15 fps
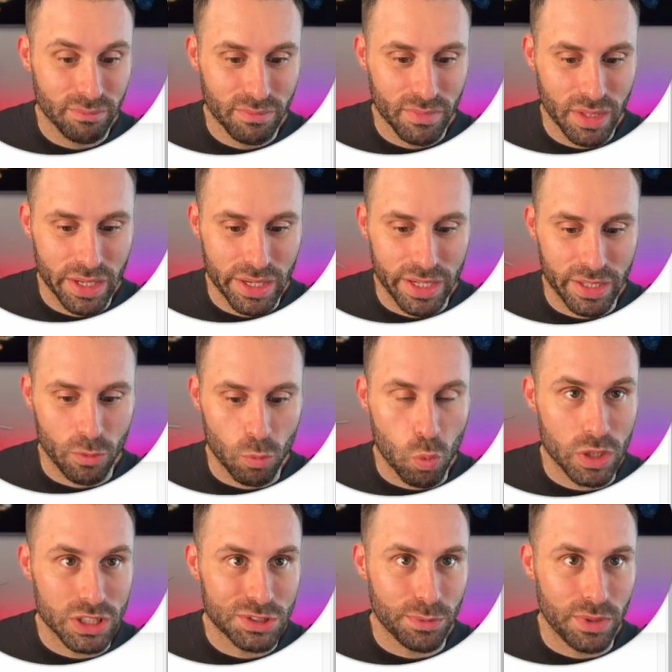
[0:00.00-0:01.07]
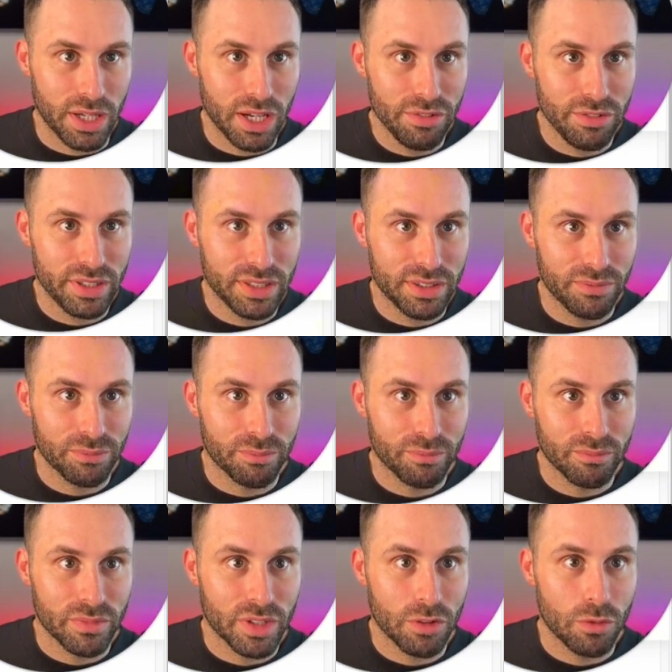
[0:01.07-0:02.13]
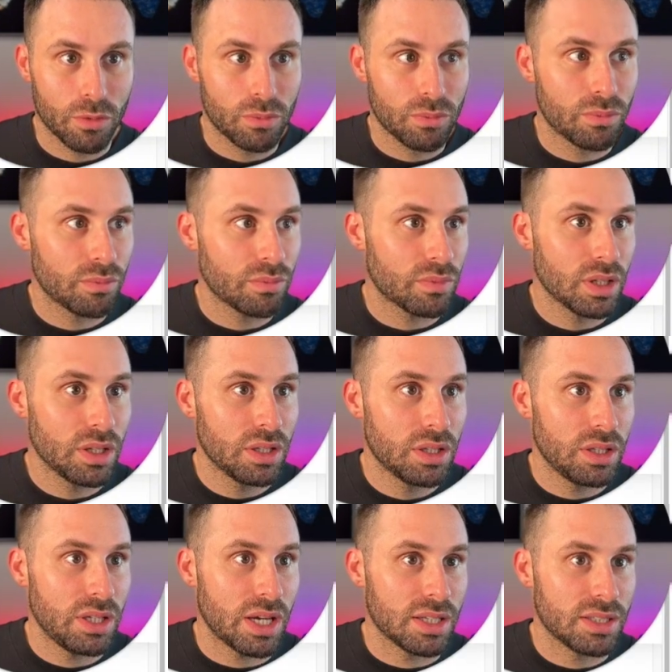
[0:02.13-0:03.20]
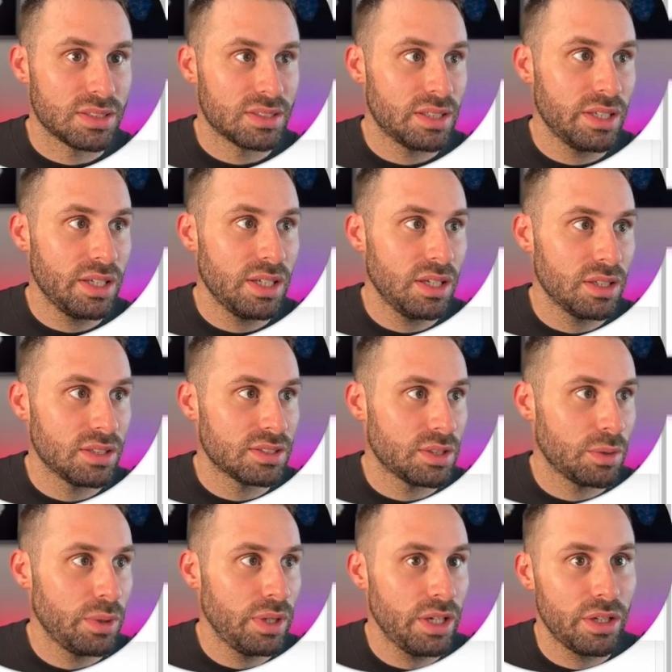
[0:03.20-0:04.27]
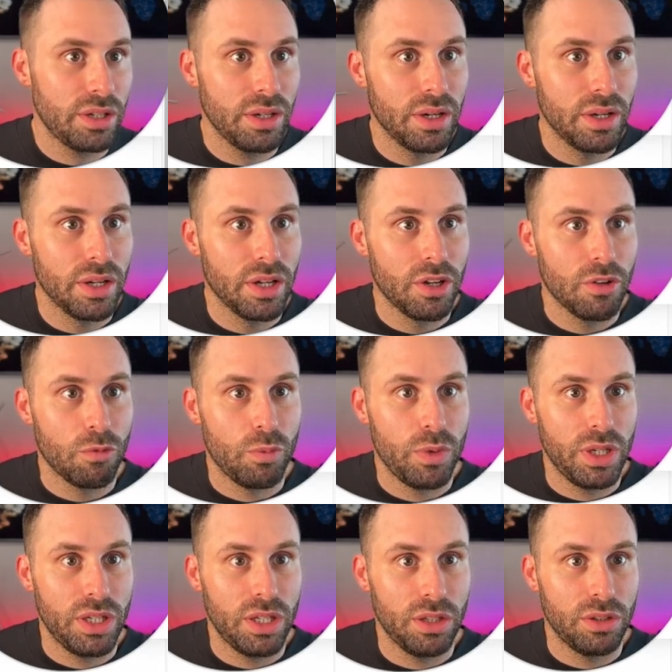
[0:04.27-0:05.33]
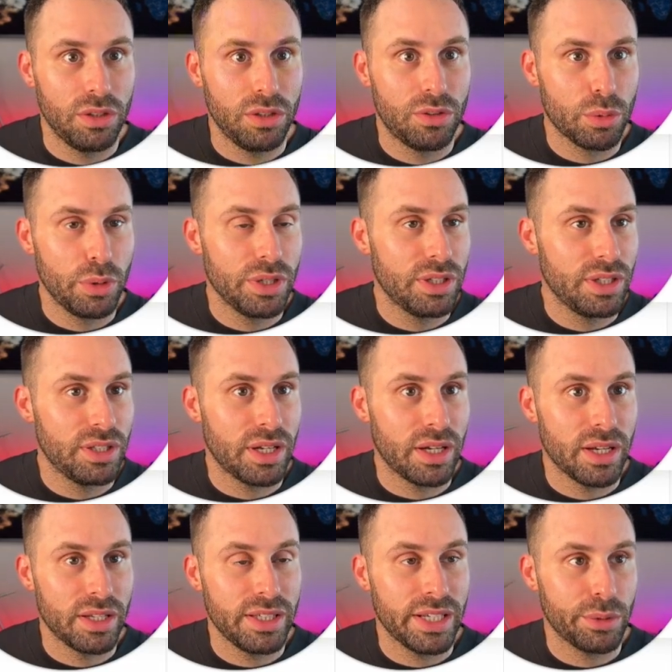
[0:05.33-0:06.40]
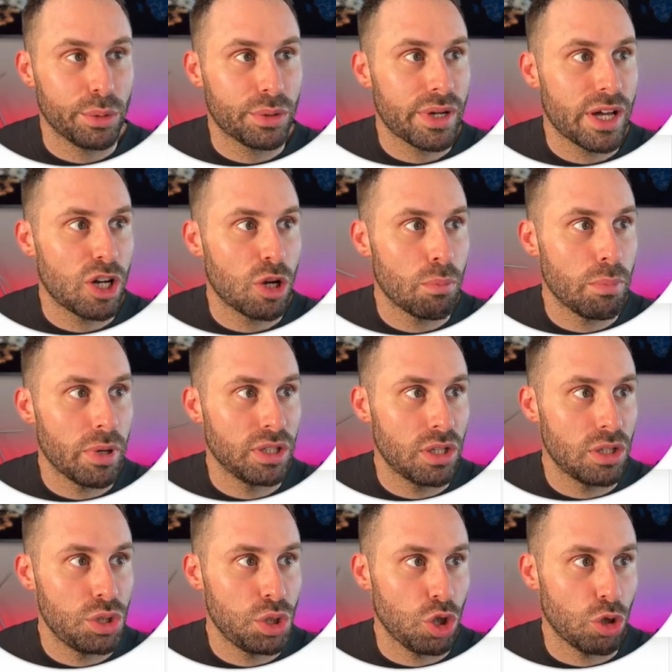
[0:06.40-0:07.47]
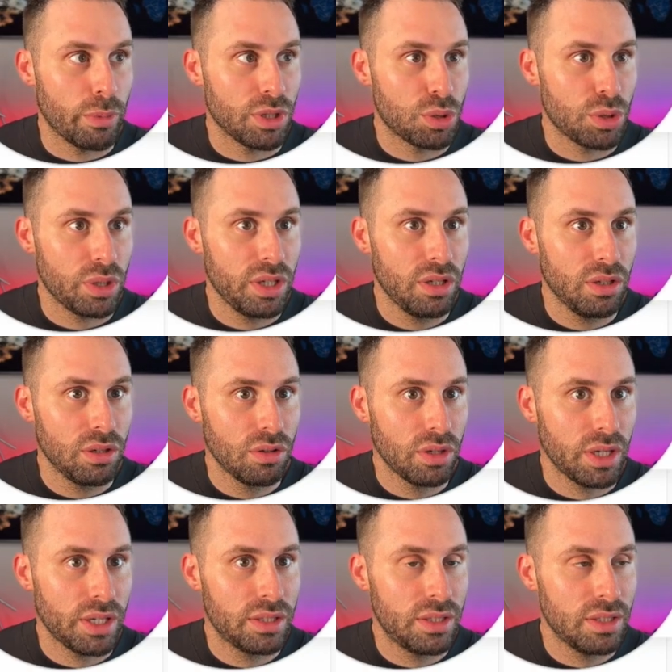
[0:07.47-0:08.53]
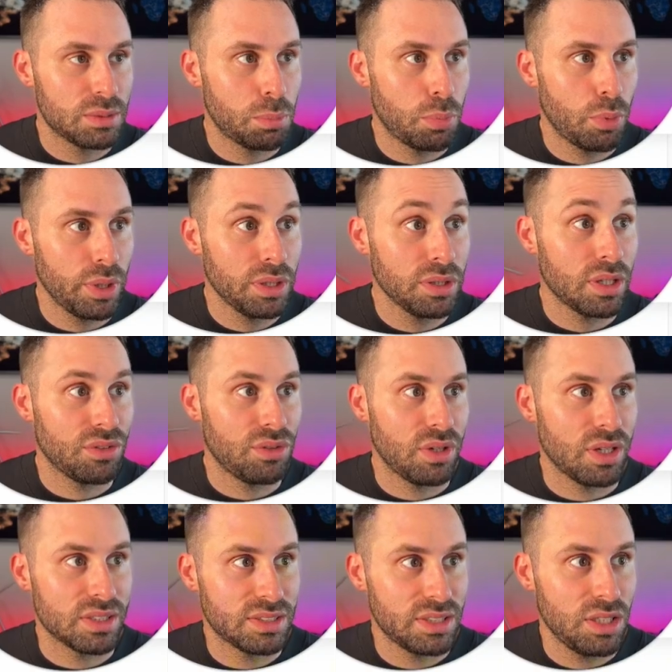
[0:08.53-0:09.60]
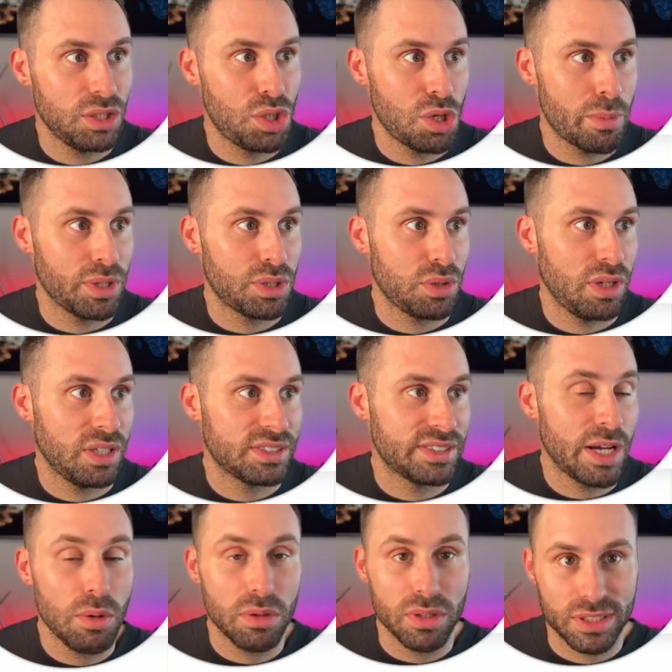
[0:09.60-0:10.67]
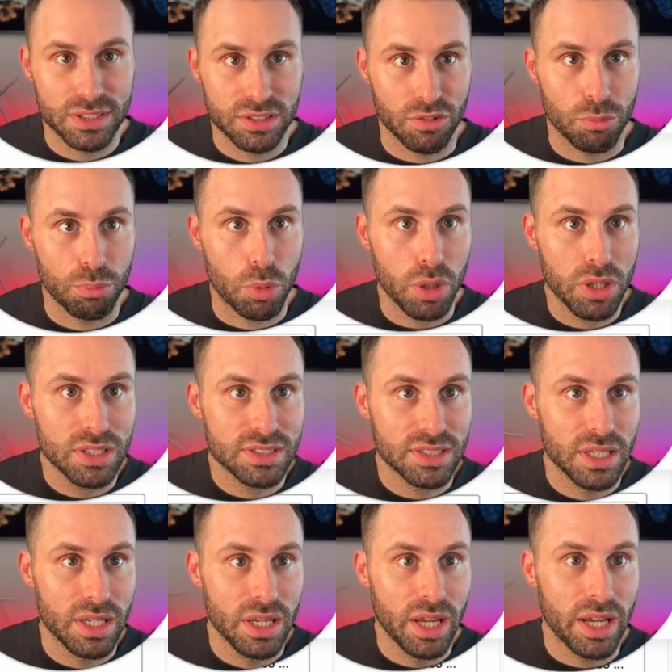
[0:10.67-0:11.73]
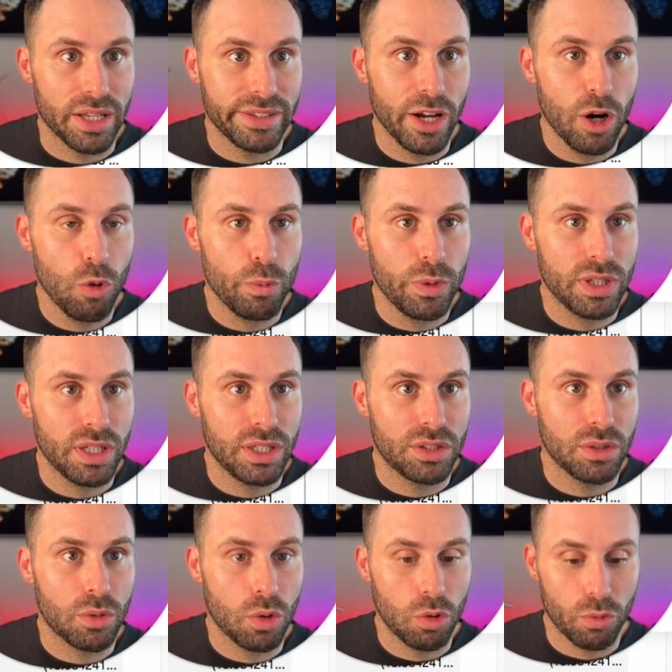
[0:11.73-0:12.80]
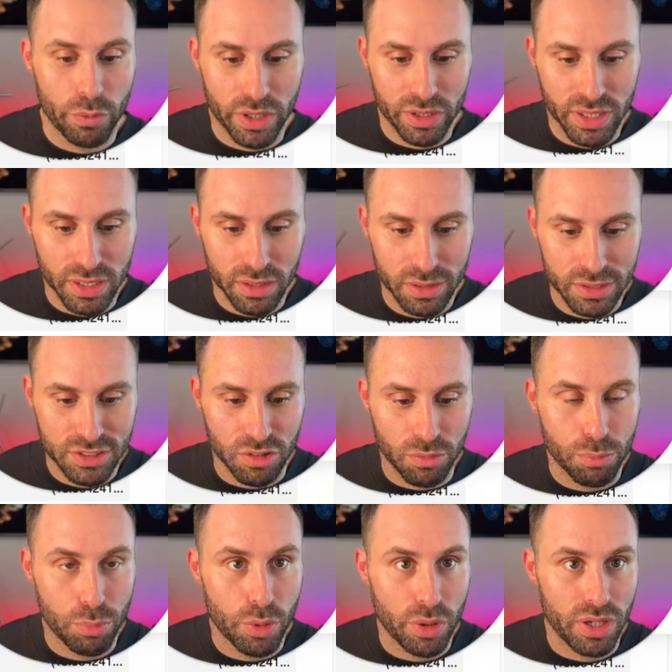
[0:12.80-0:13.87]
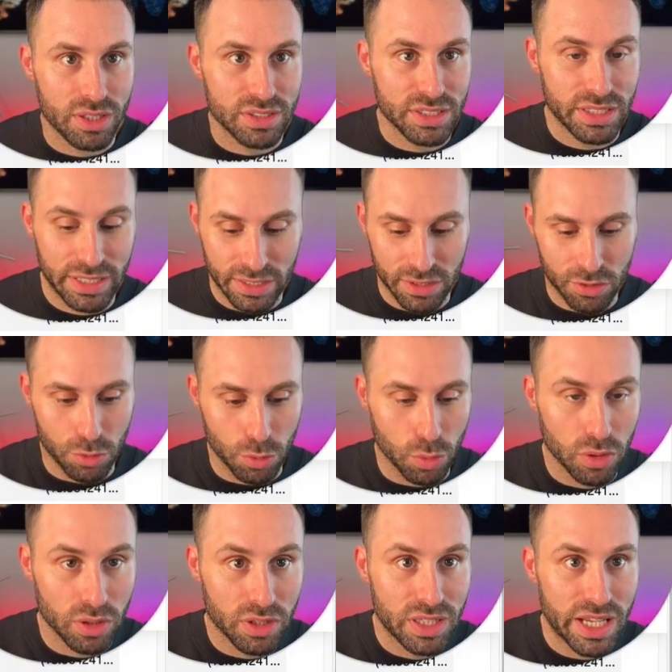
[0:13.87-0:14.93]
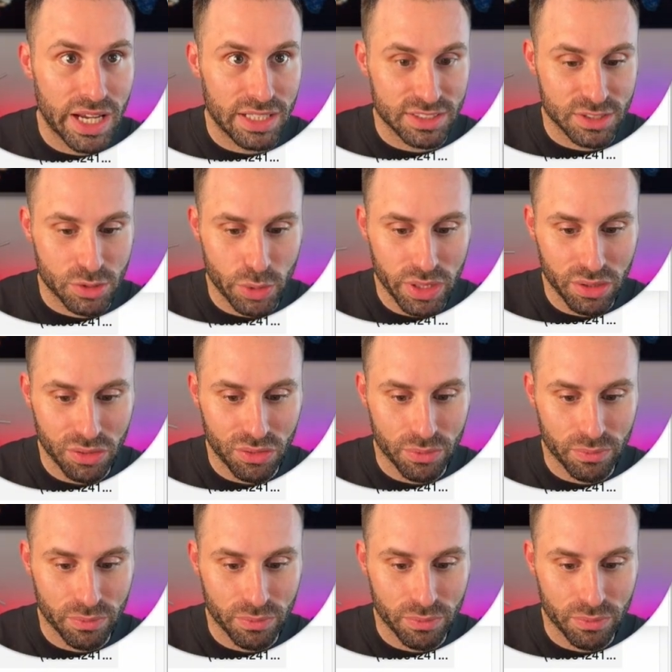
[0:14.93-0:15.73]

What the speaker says: And once we have it, yeah, see, so here we don't really need any other column but the geometry. At this point, as you can see, geometry is now a list of points, and now we need to convert that list of points into line strings.